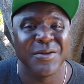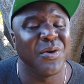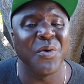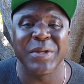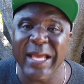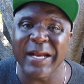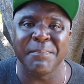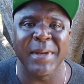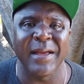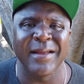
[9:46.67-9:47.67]
You don't get
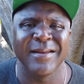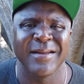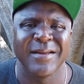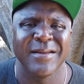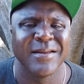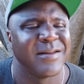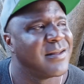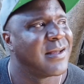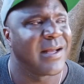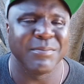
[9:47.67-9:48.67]
it, man.
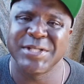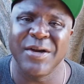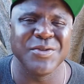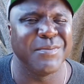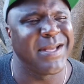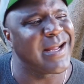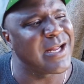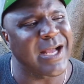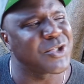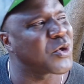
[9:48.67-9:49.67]
I'm telling you, man.
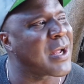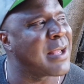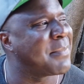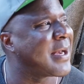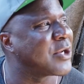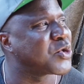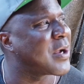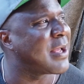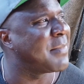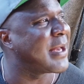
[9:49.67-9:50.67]
I, I tried, man. I
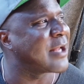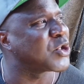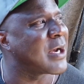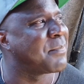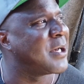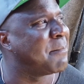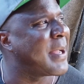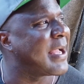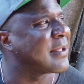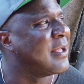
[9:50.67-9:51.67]
tried, man. I tried to put it
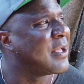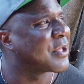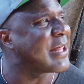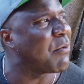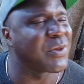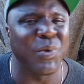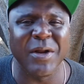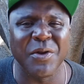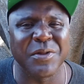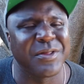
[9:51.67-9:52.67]
back because I was
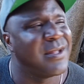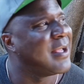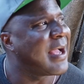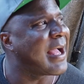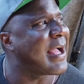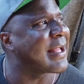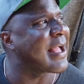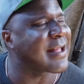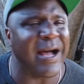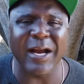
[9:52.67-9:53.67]
one of those. I, I
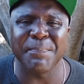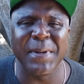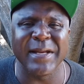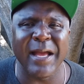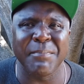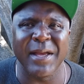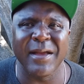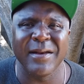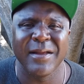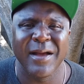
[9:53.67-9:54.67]
got caught up in that,
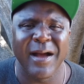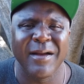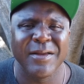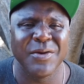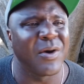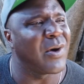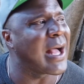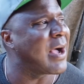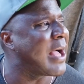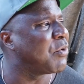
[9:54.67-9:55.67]
man. You know,
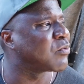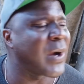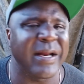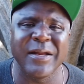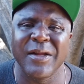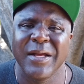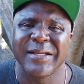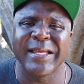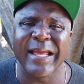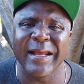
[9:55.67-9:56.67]
I, I was ready to,
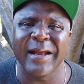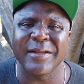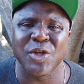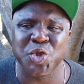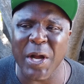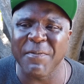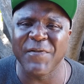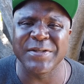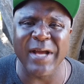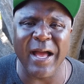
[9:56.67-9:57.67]
to get out at the drop
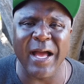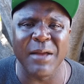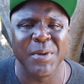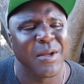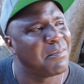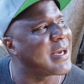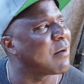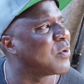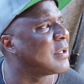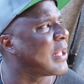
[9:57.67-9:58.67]
of a dime. But
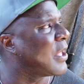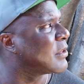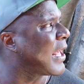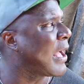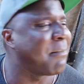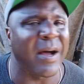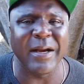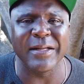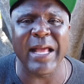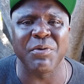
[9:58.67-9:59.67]
I realized that I
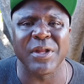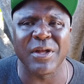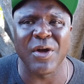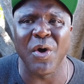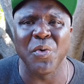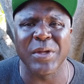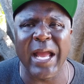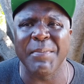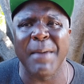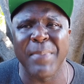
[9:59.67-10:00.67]
bought in. That was a cold
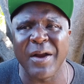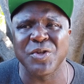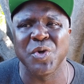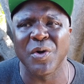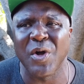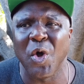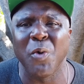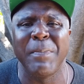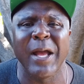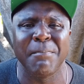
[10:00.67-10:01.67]
game. I bought into a
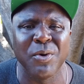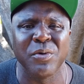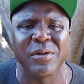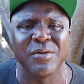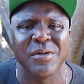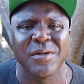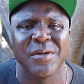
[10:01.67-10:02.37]
cold bamboozle.